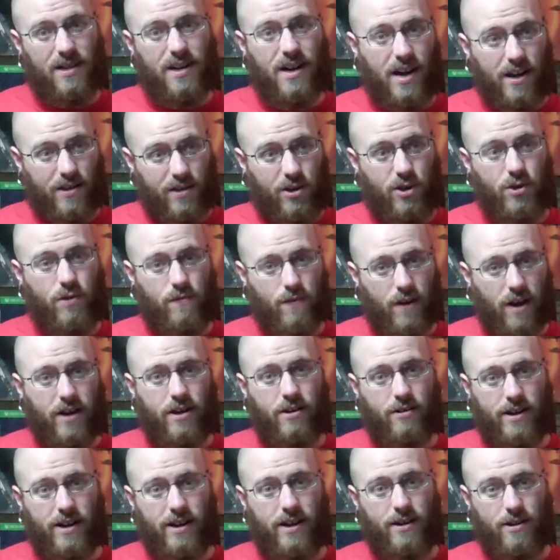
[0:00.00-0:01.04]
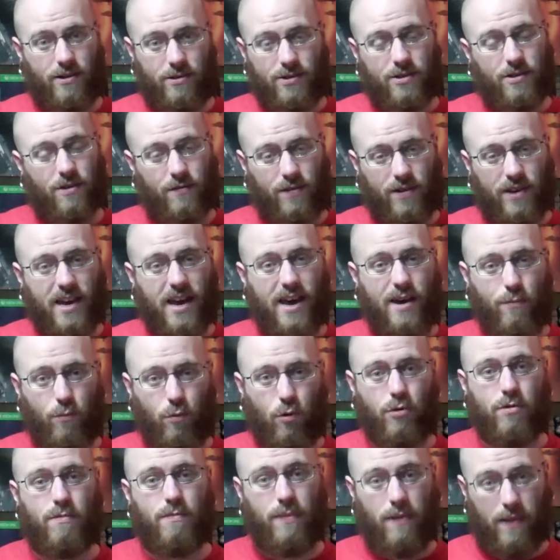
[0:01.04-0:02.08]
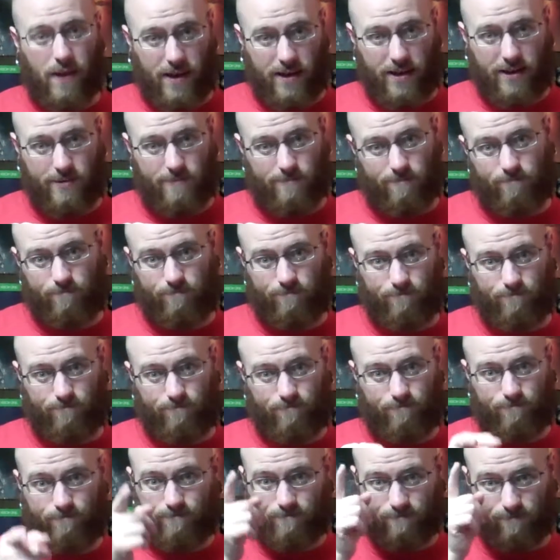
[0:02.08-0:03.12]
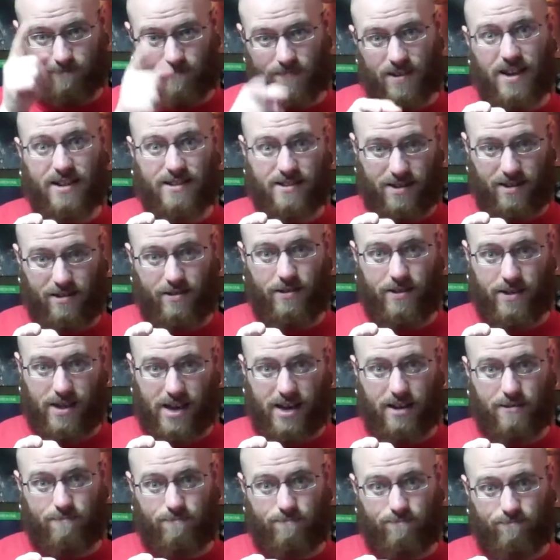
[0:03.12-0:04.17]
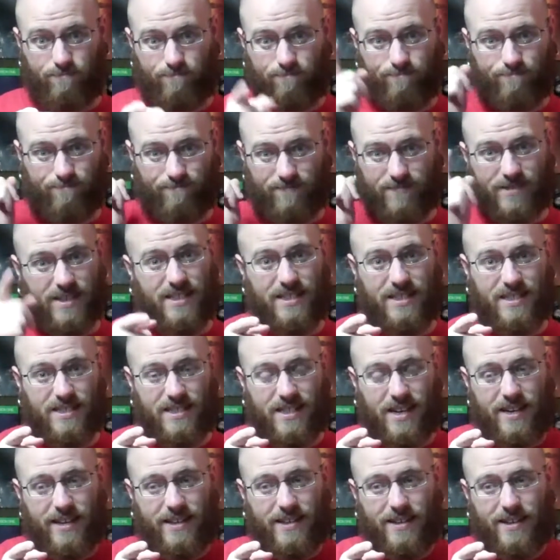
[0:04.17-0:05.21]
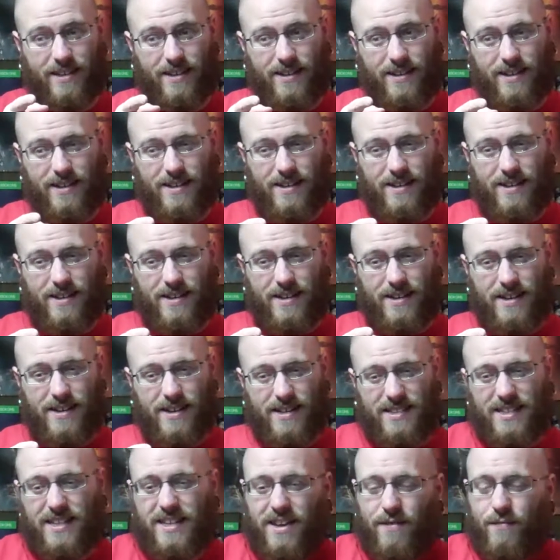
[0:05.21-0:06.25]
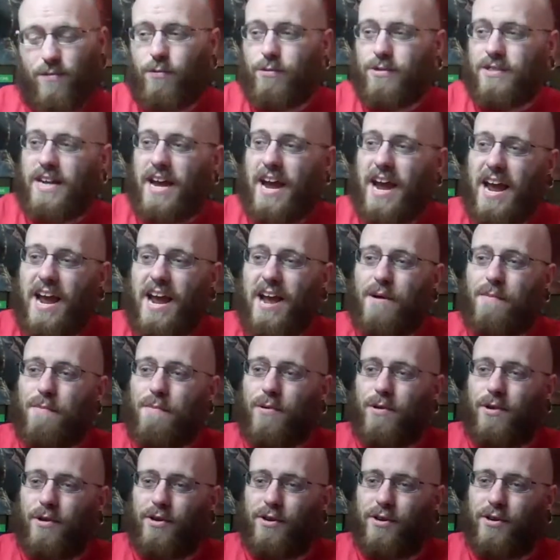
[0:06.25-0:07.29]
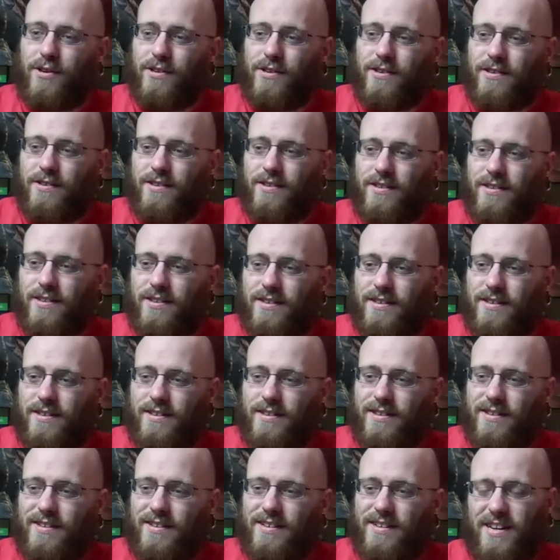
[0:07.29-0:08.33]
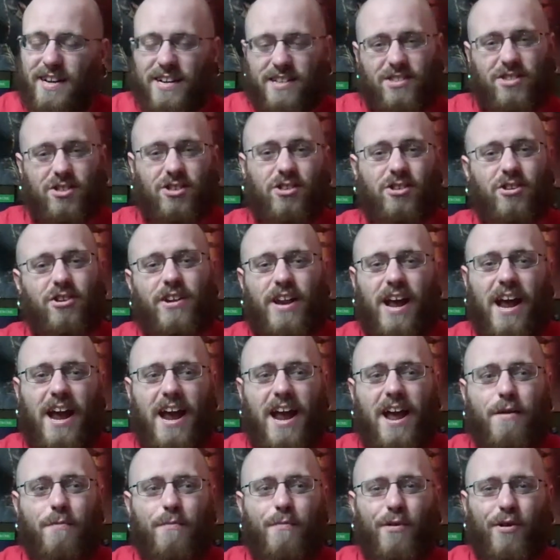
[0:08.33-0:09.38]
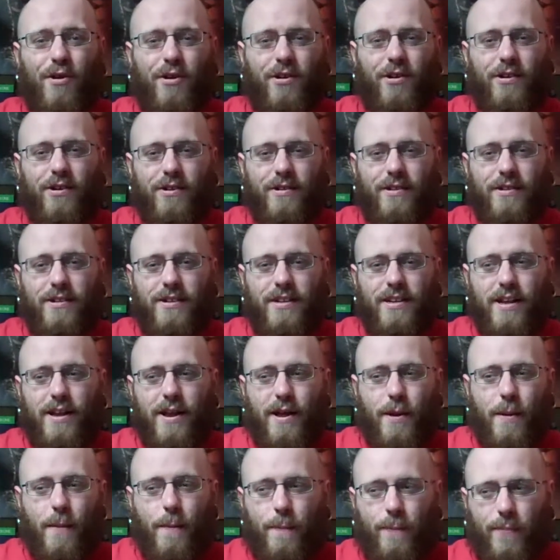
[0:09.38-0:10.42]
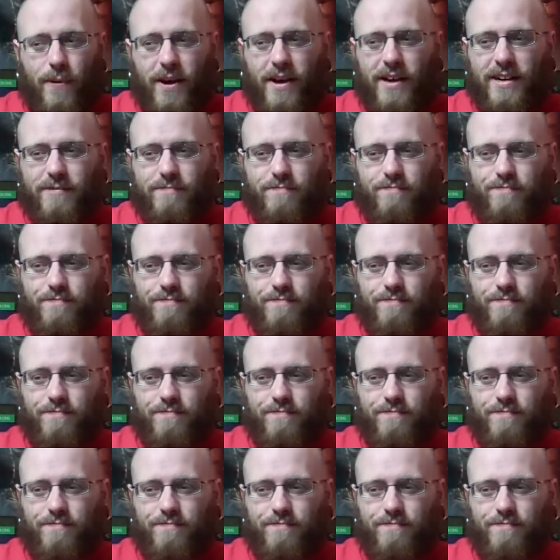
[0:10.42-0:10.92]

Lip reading: and then you've got yourself a game worth playing. I'll tell you that. Because it's like if it was a hamburger, it's a good hamburger, but